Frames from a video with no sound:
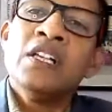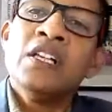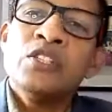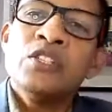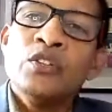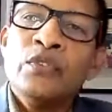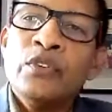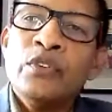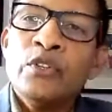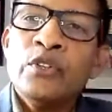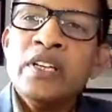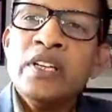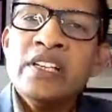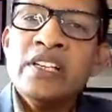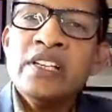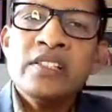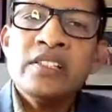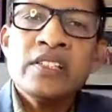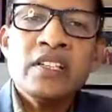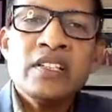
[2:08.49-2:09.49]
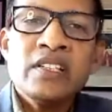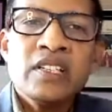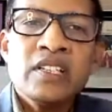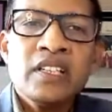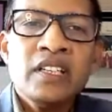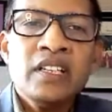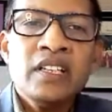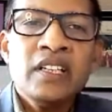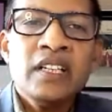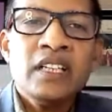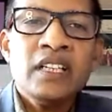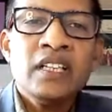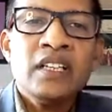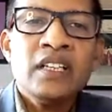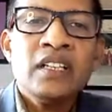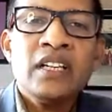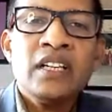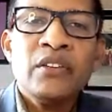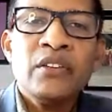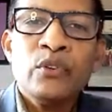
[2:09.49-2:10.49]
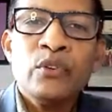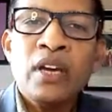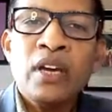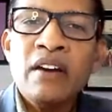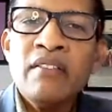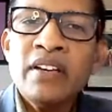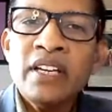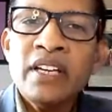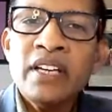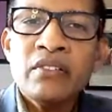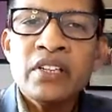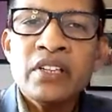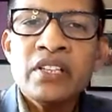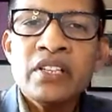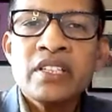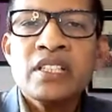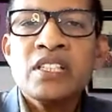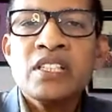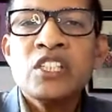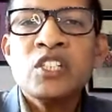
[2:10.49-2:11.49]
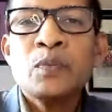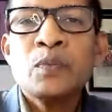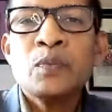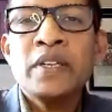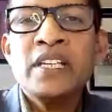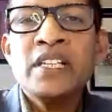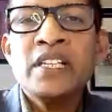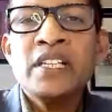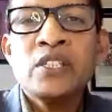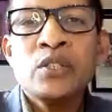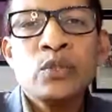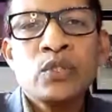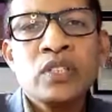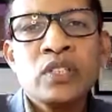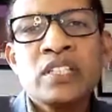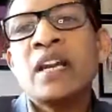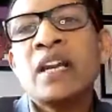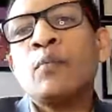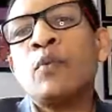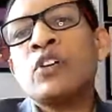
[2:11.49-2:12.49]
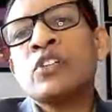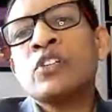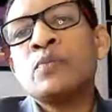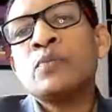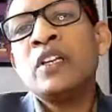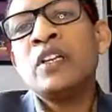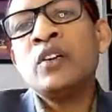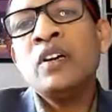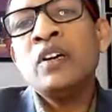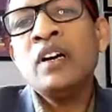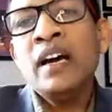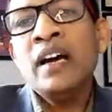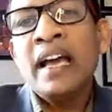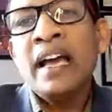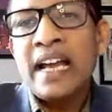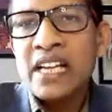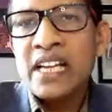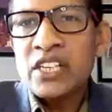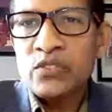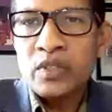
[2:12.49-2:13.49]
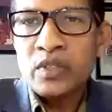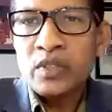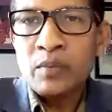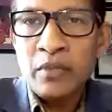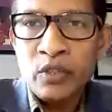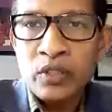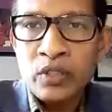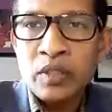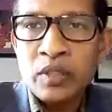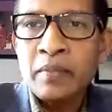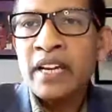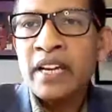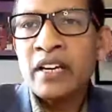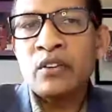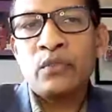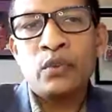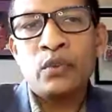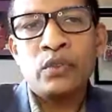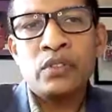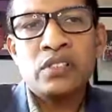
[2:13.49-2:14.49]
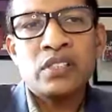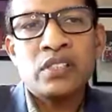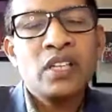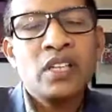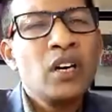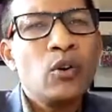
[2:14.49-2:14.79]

So for today's session, uh, if you have any questions, please use the chat box below as we mute the microphones.